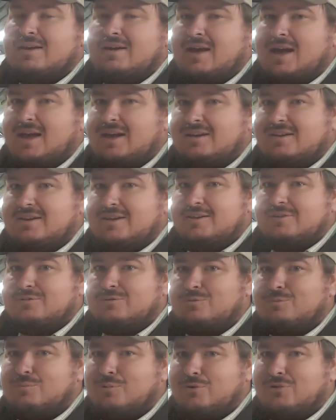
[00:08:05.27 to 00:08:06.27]
a
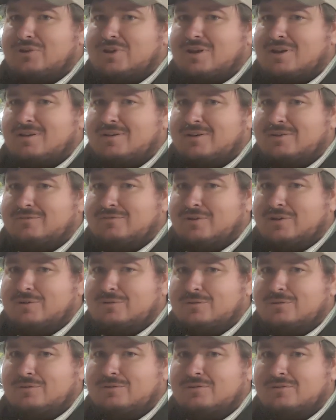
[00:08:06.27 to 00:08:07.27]
diesel particulate
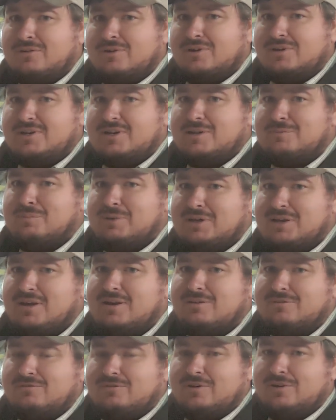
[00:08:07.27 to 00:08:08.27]
filter, a
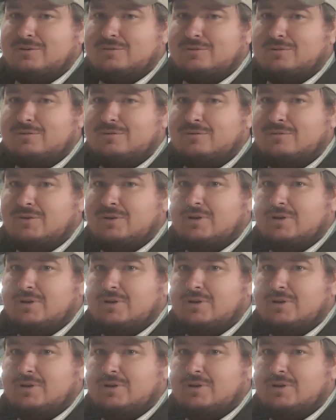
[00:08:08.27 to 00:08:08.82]
DPF filter,